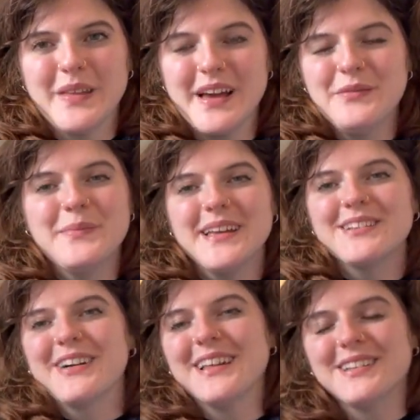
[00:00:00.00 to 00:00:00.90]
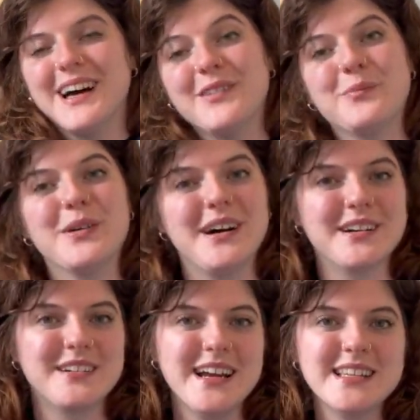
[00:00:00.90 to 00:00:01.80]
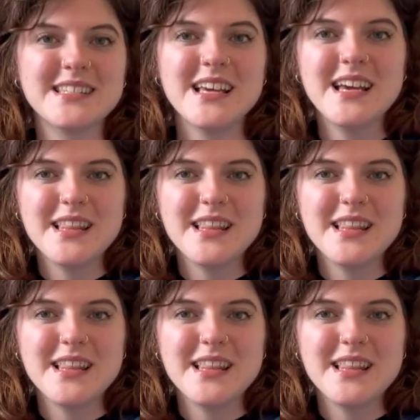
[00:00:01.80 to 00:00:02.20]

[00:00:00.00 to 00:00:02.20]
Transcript: I've made quite a lot of progress.